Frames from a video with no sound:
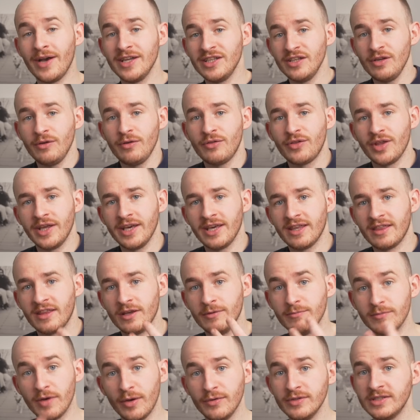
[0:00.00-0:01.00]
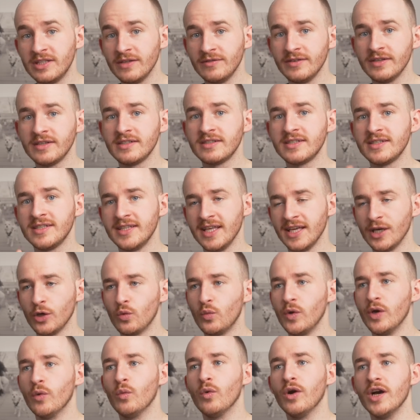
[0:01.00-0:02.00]
I do think that most of us
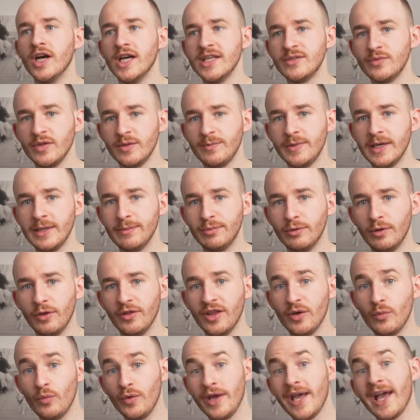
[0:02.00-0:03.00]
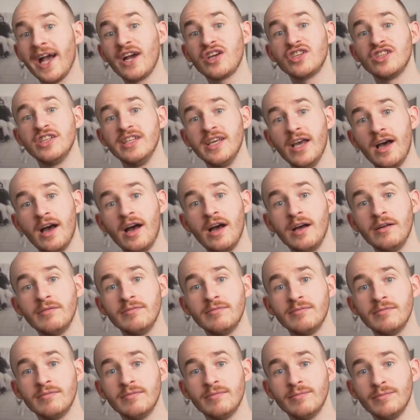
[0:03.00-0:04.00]
think we're worse with people than we actually are,
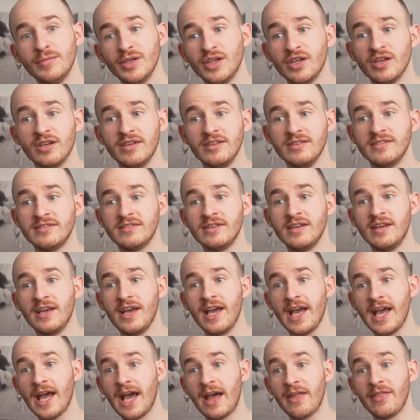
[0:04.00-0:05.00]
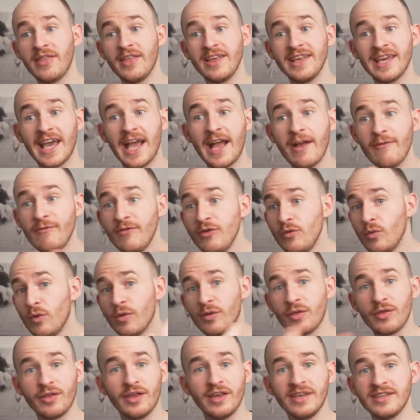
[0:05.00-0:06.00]
because I think
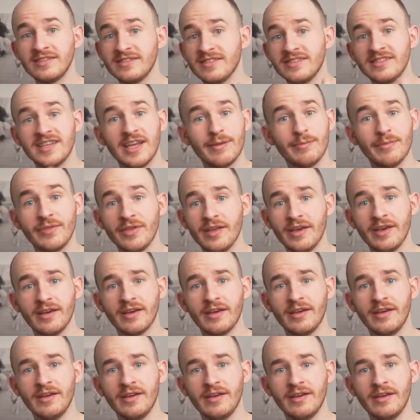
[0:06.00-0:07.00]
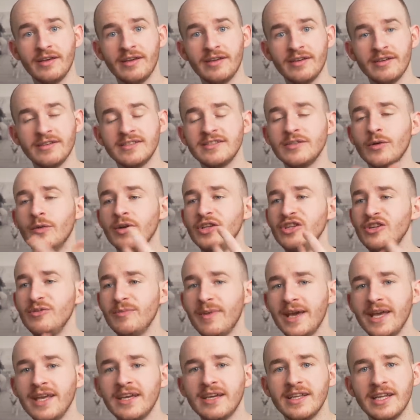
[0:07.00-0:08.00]
everyone thinks the same thing. So when you
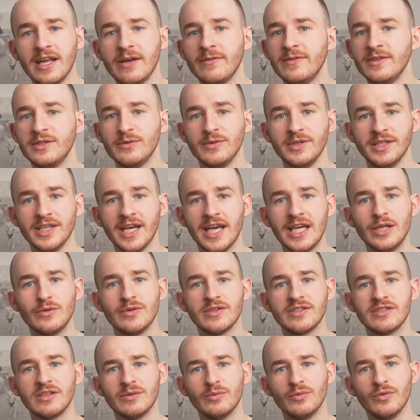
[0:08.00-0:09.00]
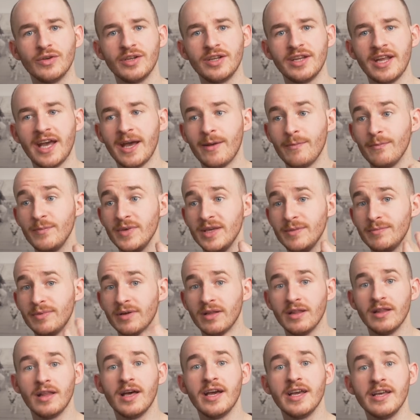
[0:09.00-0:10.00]
make an effort to engage with someone and be
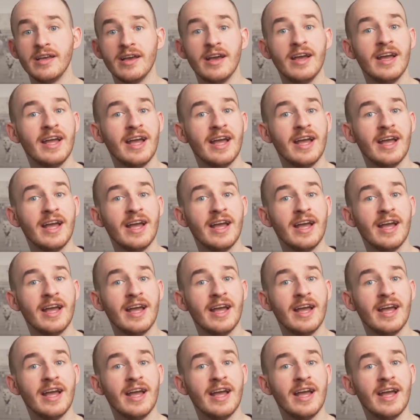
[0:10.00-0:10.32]
polite